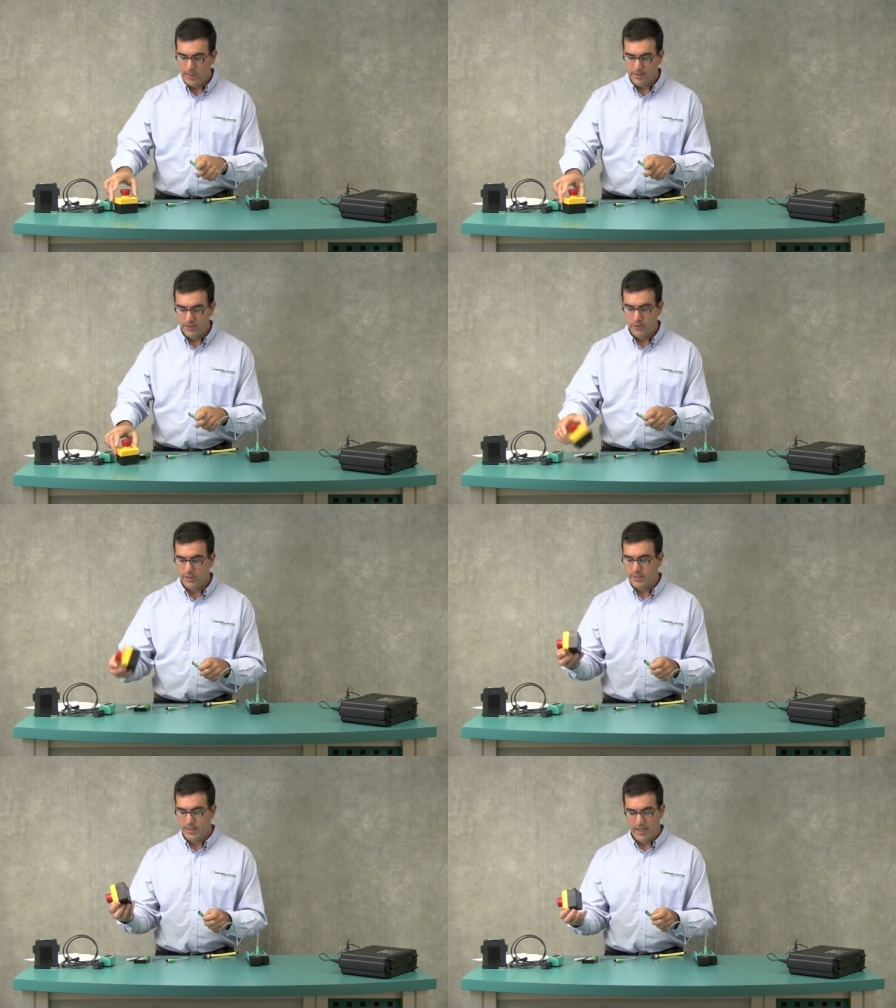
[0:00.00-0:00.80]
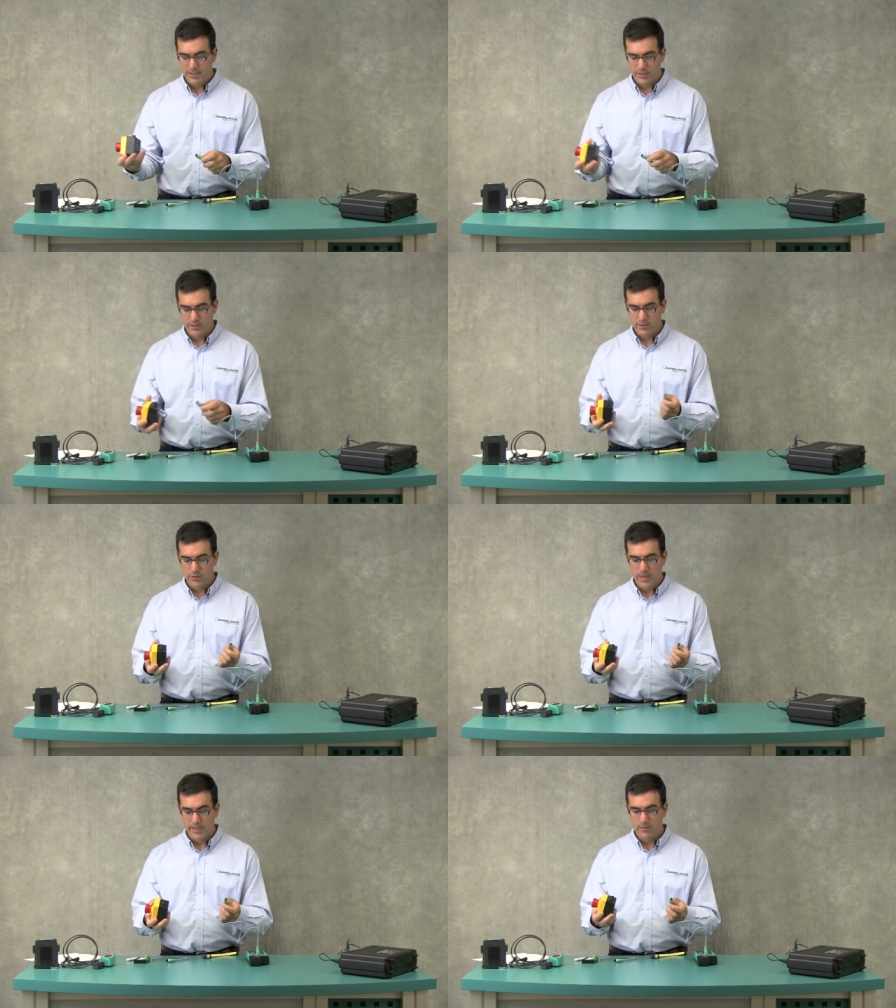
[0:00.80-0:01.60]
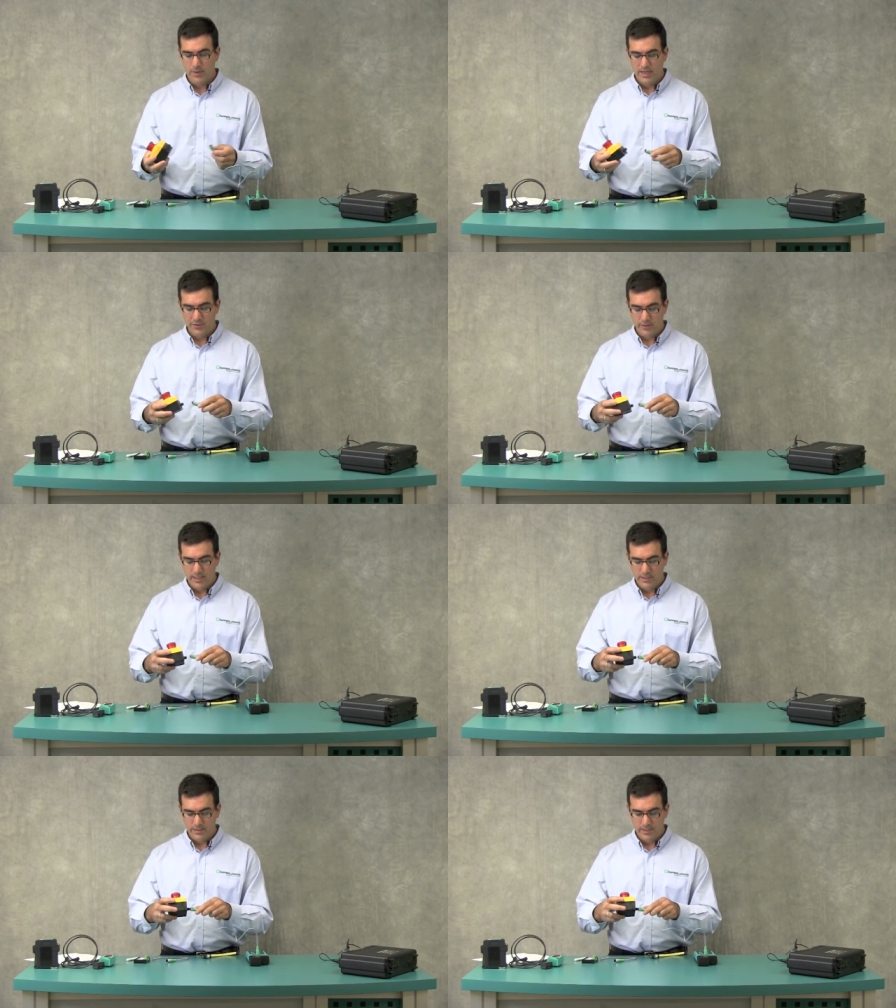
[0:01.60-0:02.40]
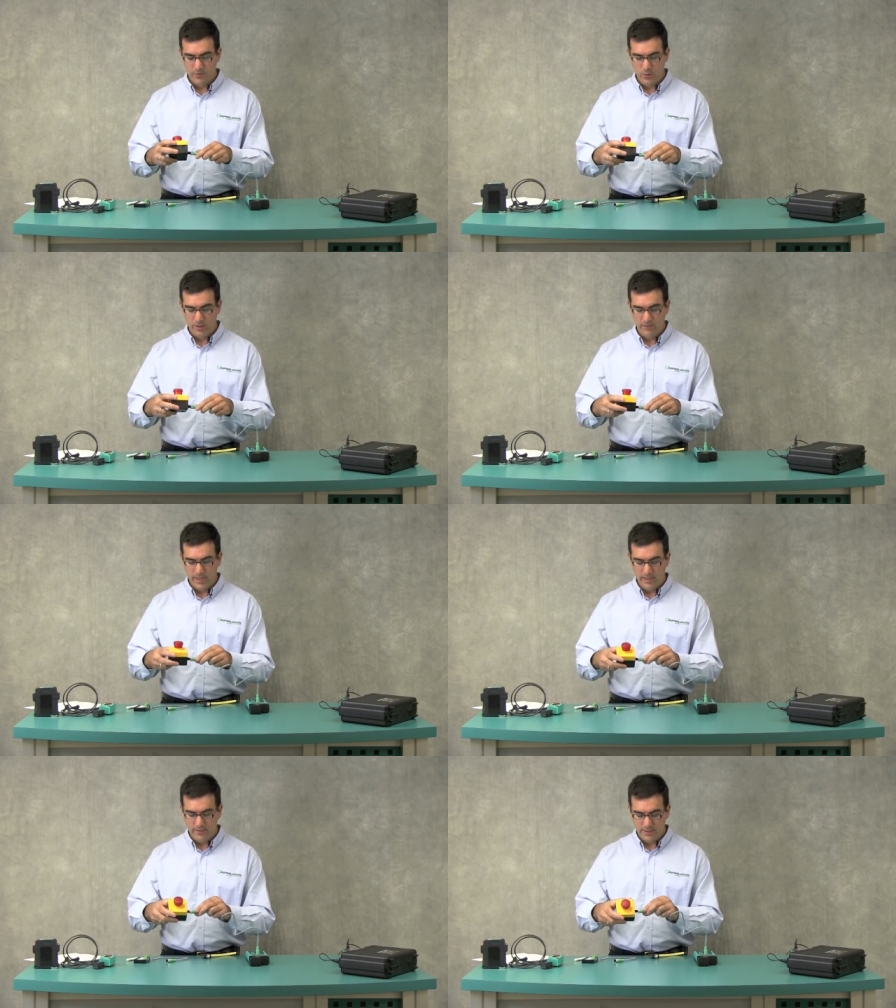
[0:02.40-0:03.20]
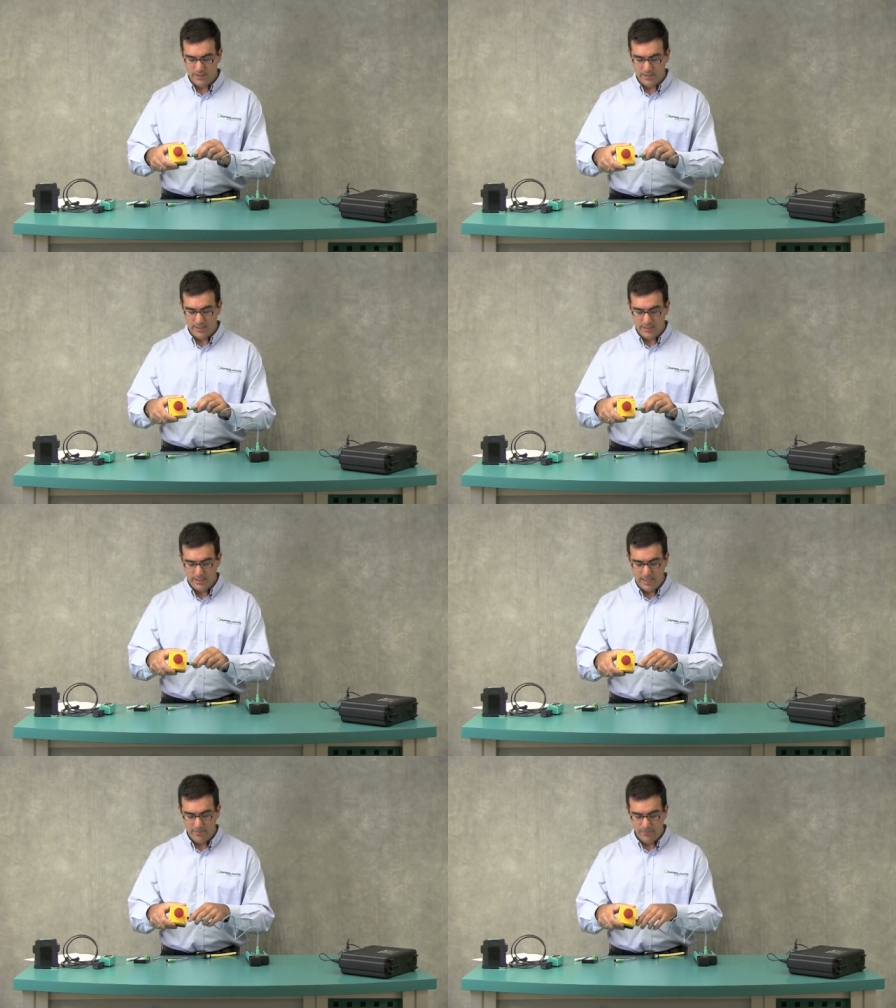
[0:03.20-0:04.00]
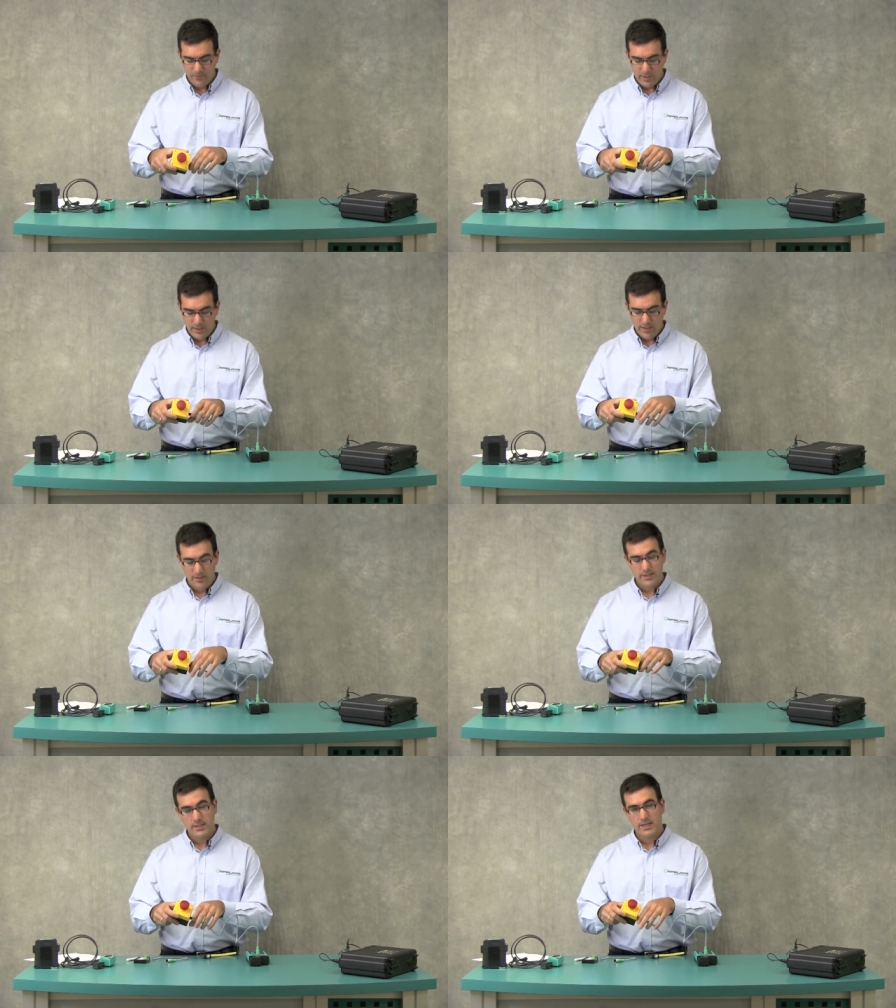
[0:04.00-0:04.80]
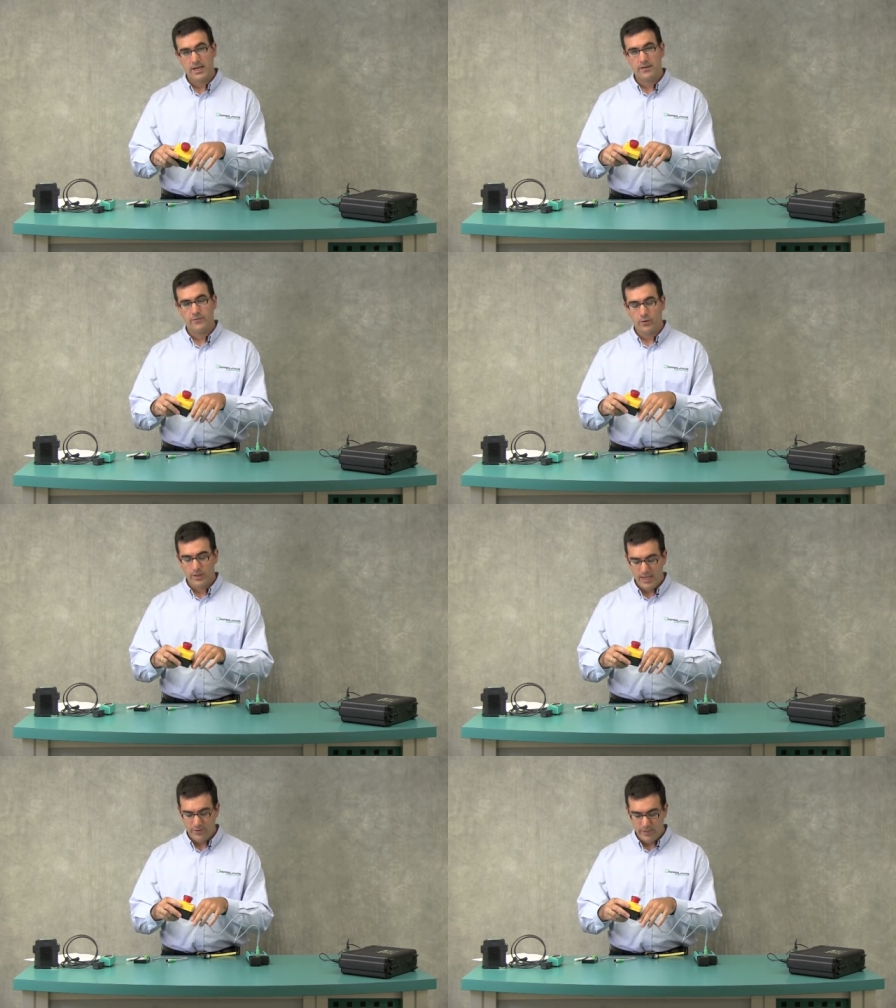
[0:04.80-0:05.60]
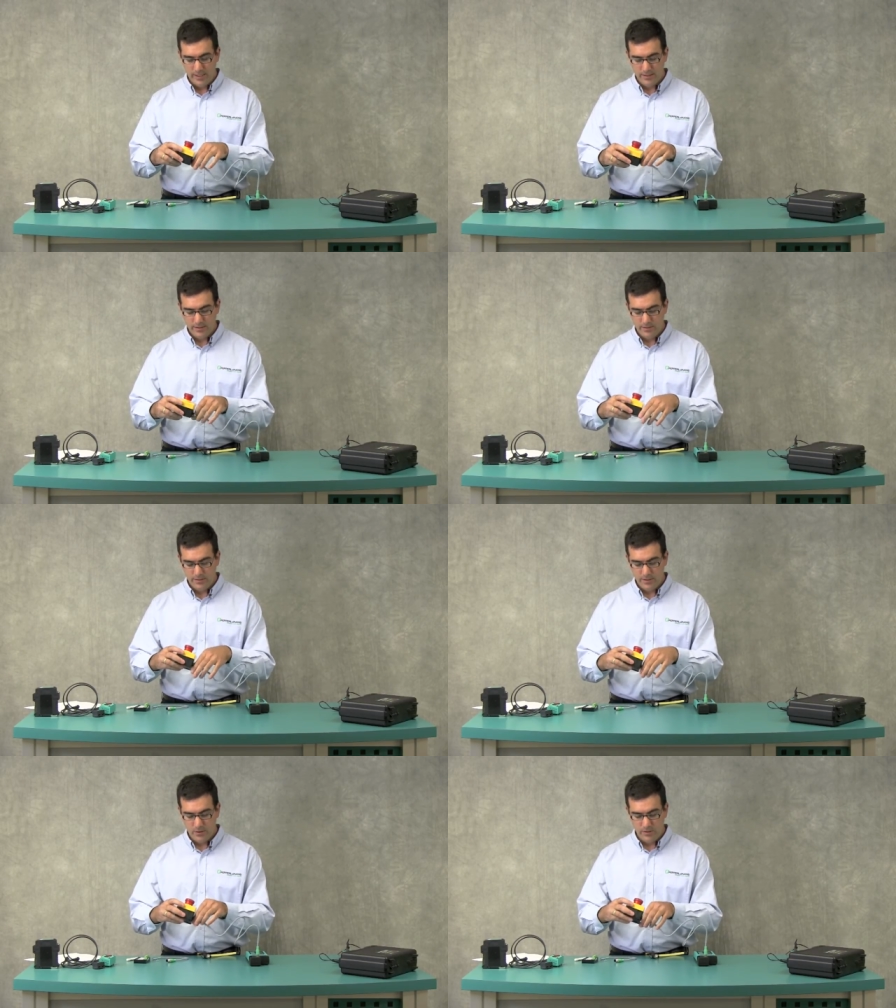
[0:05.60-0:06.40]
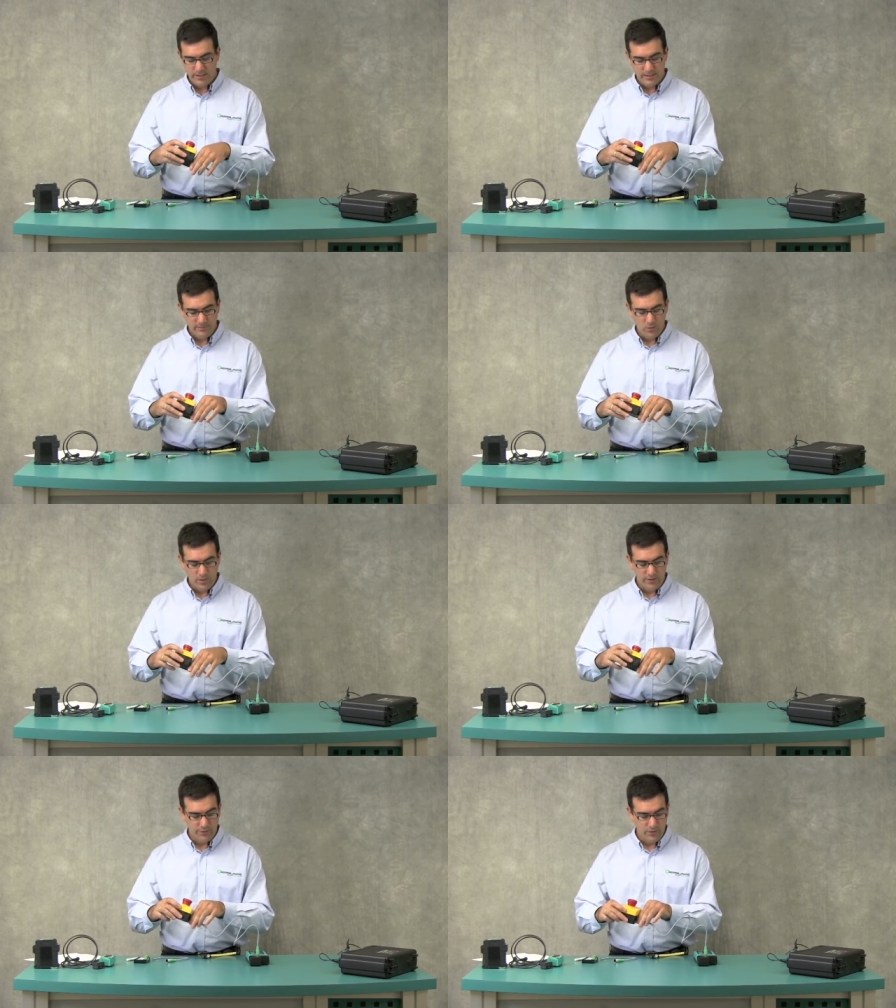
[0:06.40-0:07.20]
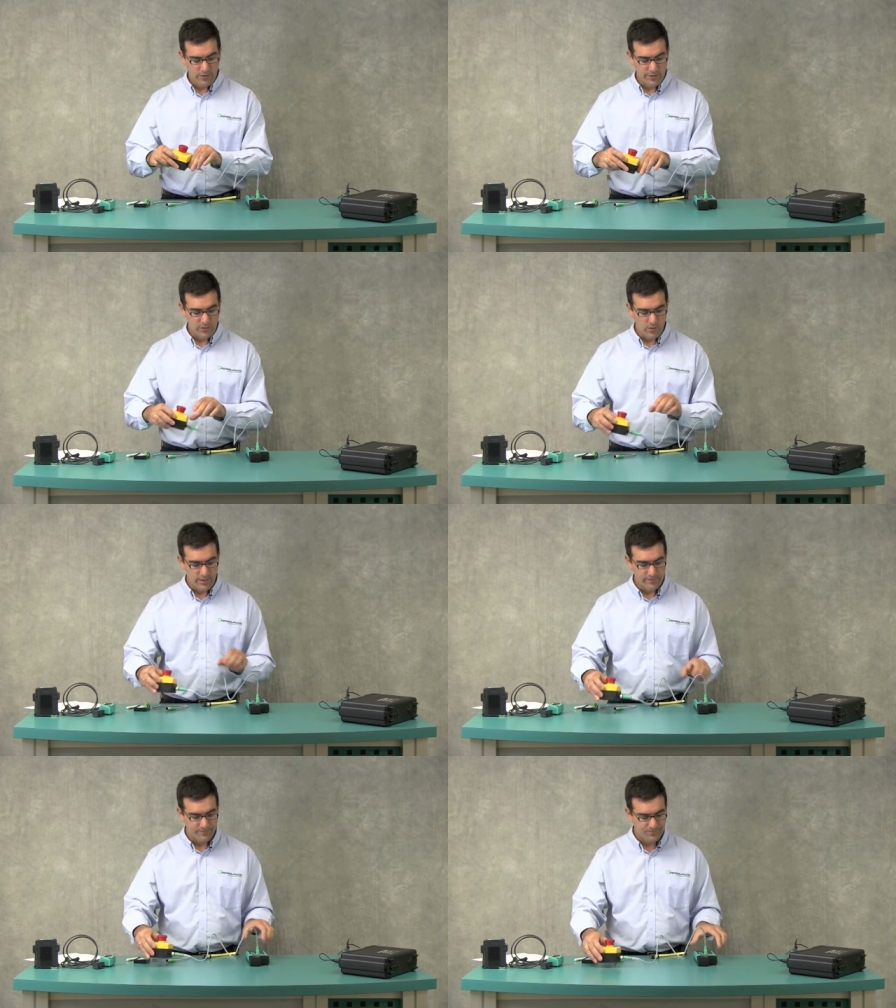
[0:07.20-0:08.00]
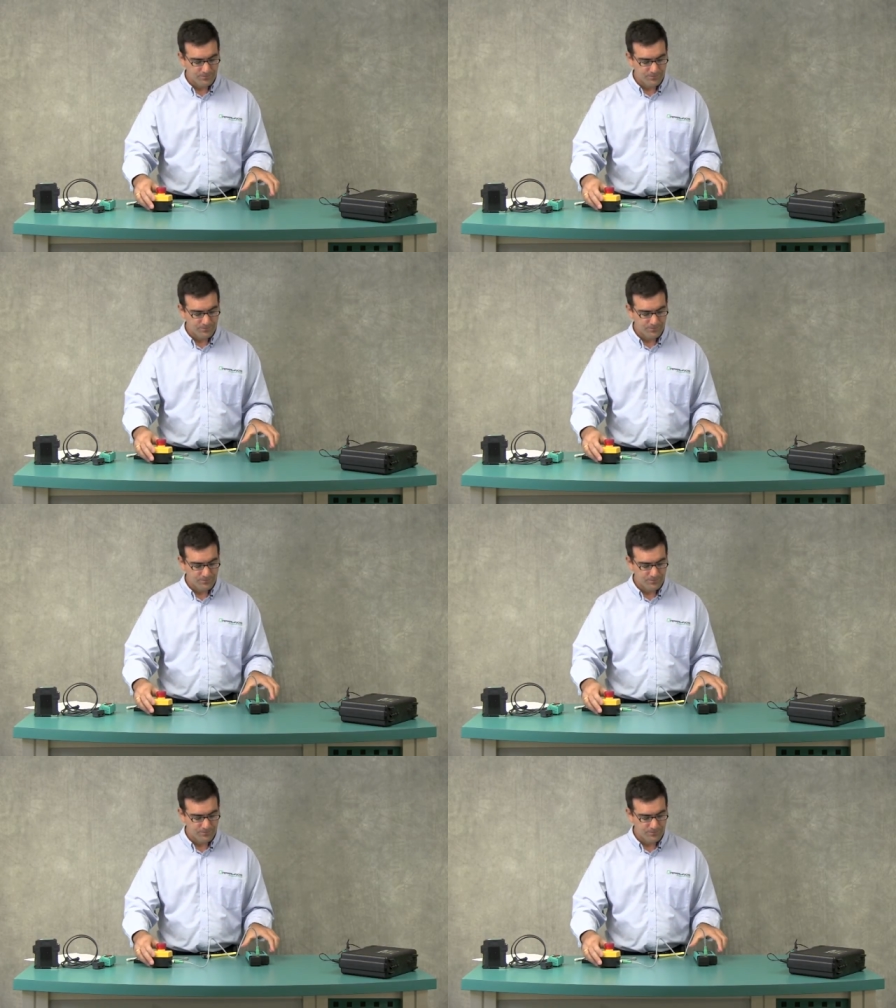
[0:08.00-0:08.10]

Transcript: And then you can attach it to any module that has the M12 on it. This is an e-stop. This has got full address, so it needs to be 1 through 31.